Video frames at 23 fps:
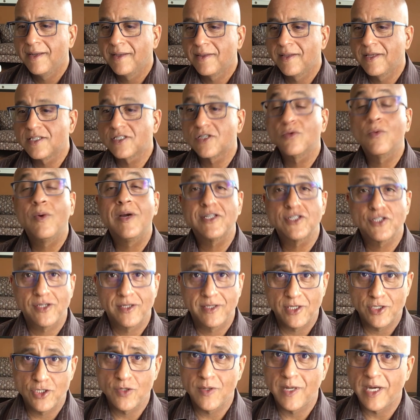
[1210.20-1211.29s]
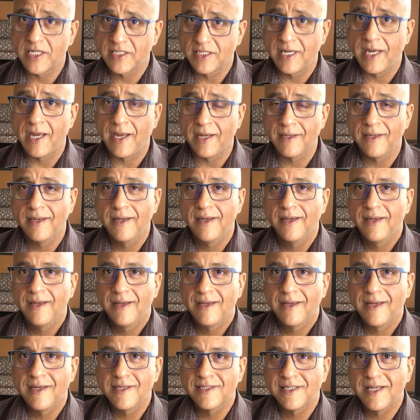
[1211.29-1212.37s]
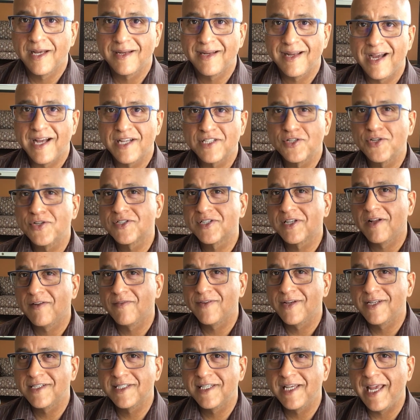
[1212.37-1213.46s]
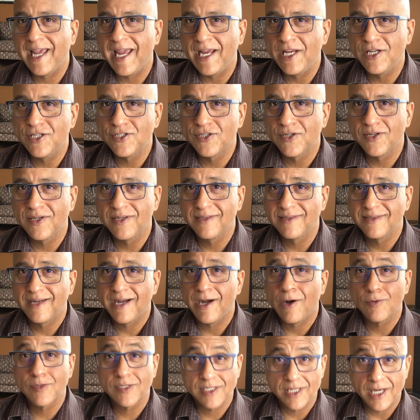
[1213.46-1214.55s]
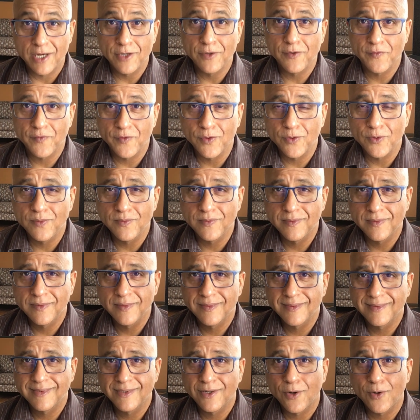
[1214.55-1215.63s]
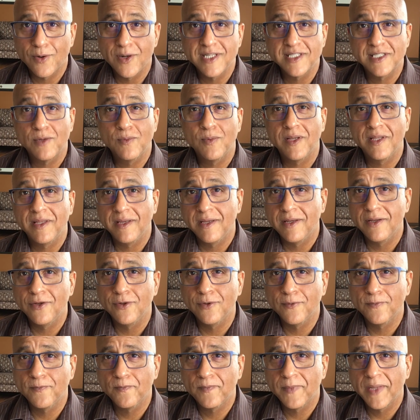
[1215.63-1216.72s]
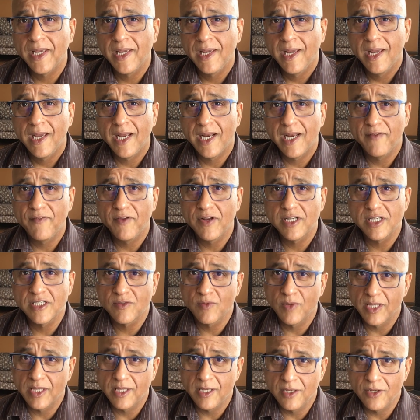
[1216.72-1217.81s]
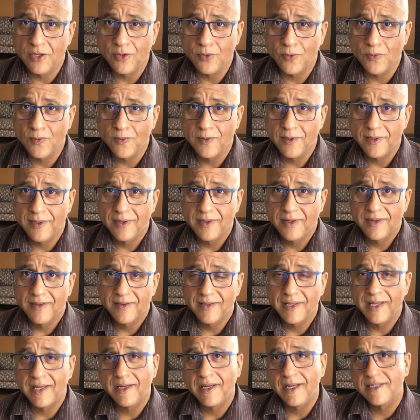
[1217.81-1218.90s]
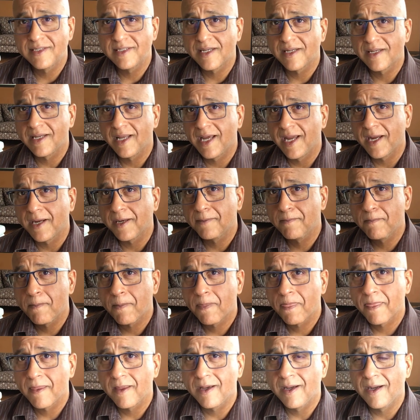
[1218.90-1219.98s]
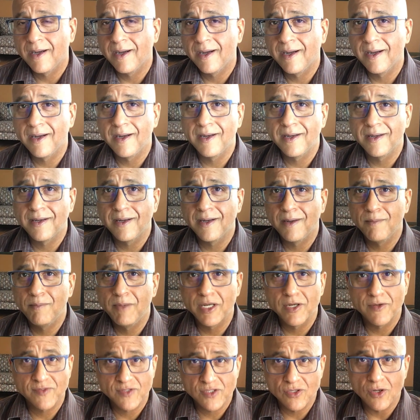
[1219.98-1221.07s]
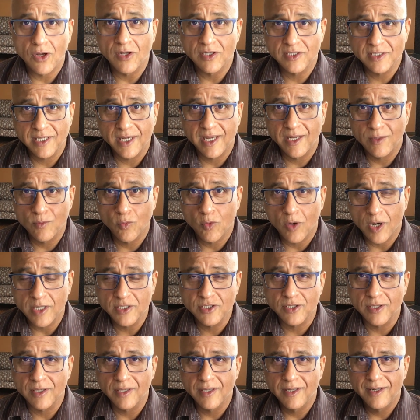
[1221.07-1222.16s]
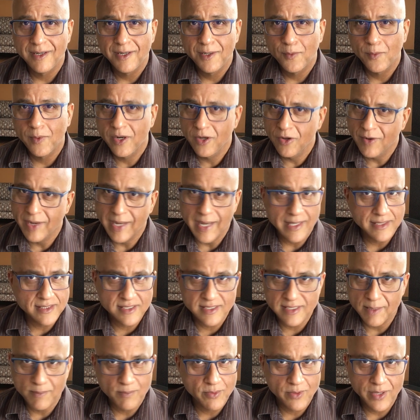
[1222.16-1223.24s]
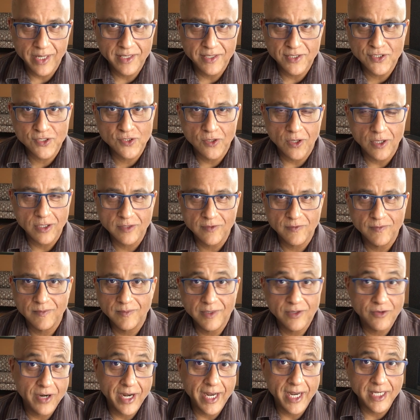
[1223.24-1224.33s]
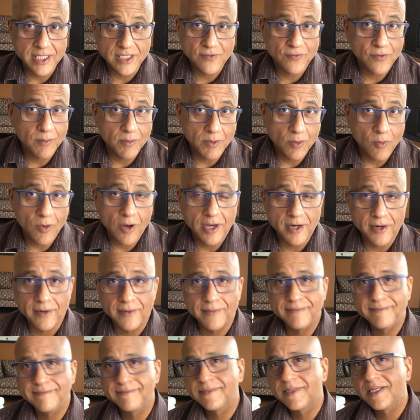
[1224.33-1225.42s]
this question that you ask, Anne, is that ask yourself, is the angel outside of you, or is it within you? And if it is within you, then is it like a bit of salt in water where you can't separate the salt grains from the water?